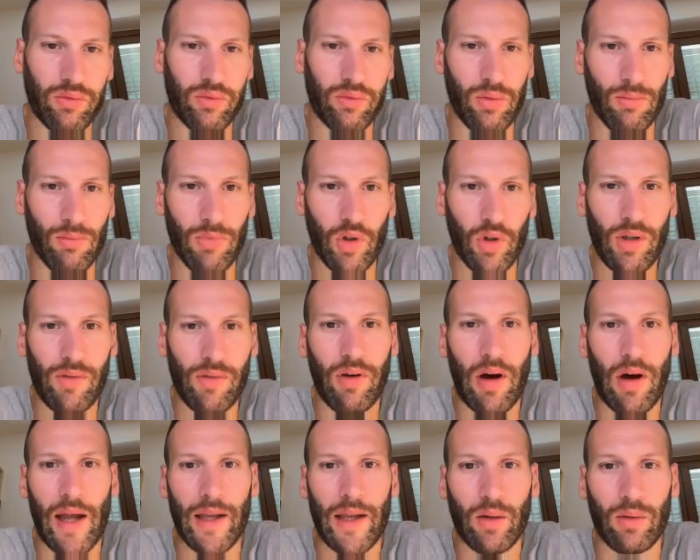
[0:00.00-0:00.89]
to
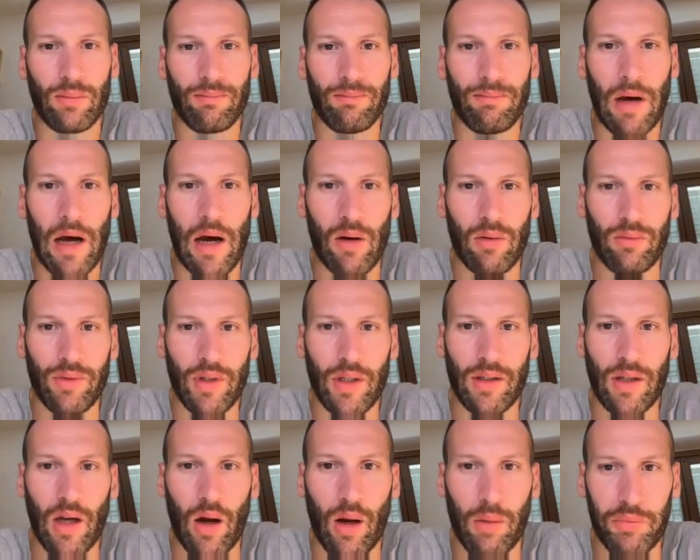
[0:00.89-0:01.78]
modify compound
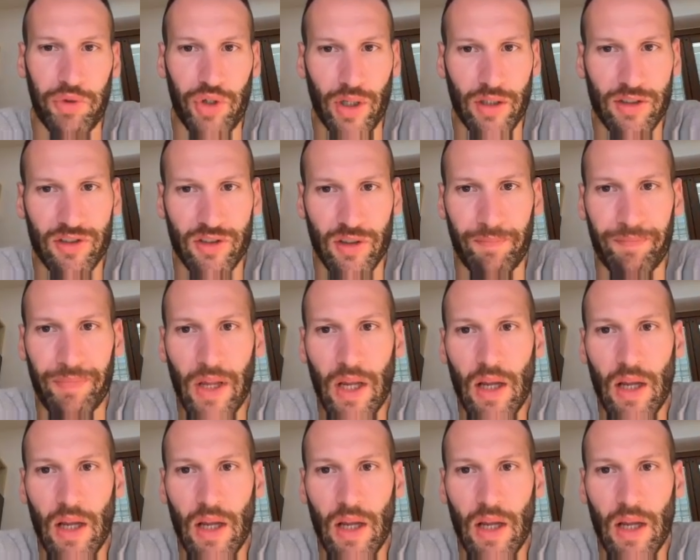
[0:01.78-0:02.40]
data objects,